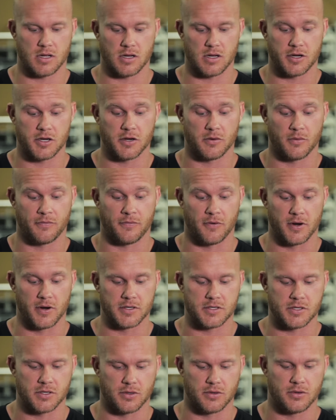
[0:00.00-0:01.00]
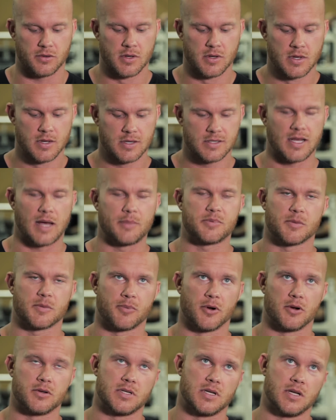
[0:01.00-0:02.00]
Are you referring to types of
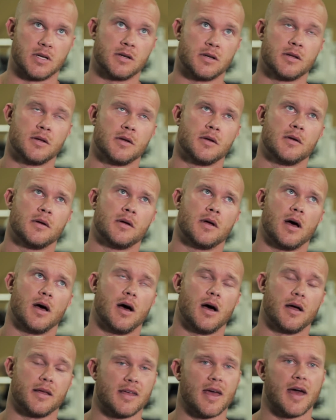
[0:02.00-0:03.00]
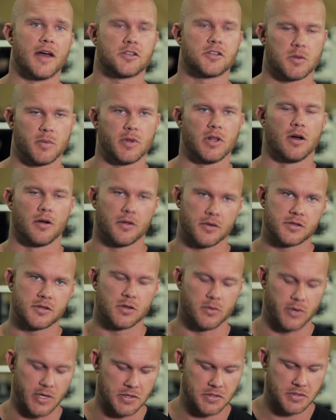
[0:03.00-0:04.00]
protein? Yeah, it should be longer than
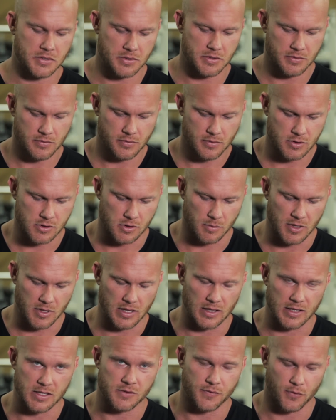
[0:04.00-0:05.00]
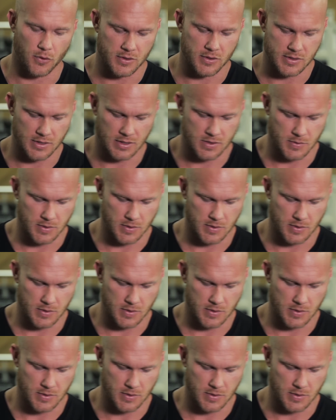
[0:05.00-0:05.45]
2 weeks. It should be at least 4 to 6